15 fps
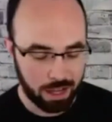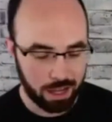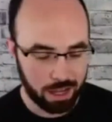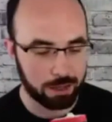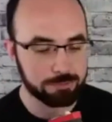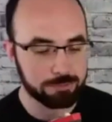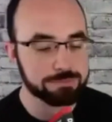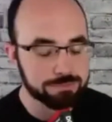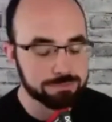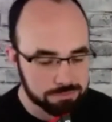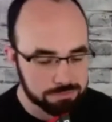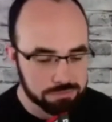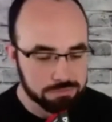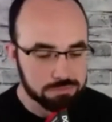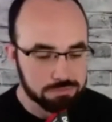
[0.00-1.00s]
Um,
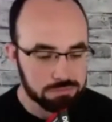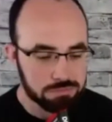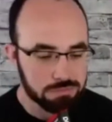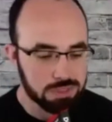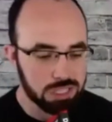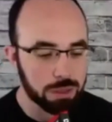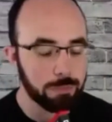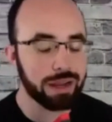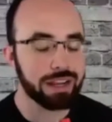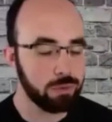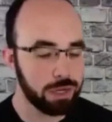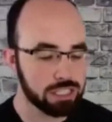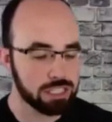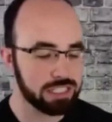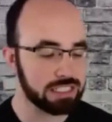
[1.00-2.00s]
my
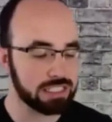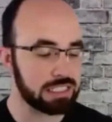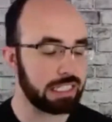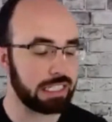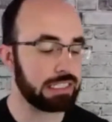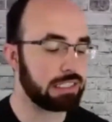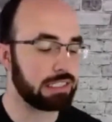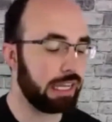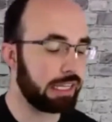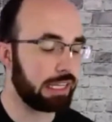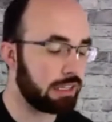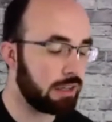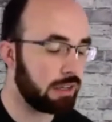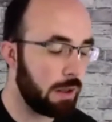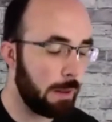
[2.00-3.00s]
question is this:
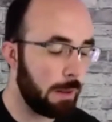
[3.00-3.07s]
like,